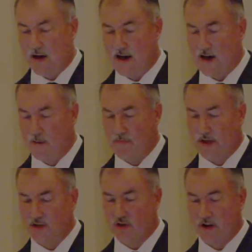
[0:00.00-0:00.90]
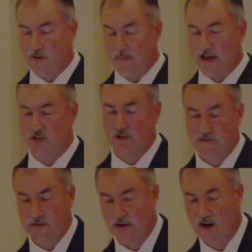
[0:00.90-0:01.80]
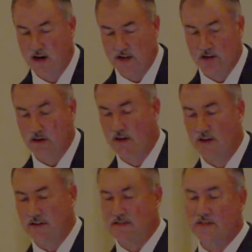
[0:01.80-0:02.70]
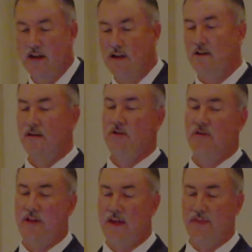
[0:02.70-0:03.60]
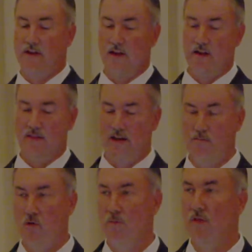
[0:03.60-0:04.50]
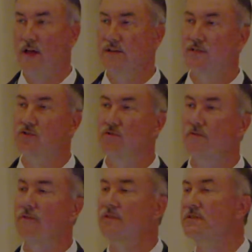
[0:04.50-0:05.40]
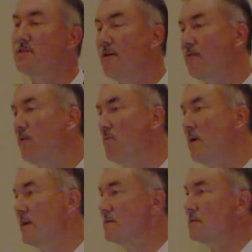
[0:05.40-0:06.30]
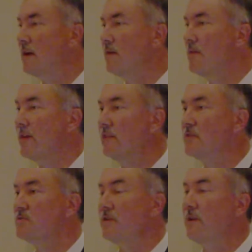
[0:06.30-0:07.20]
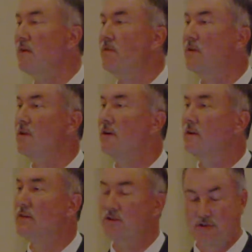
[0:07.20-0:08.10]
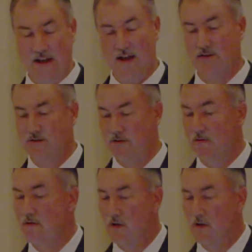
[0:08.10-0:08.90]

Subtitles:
As you can imagine, if you're cutting your Achilles tendon and you're lengthening it, that immobilizes you for several weeks. I don't think there's really anyone in here, unless you had to,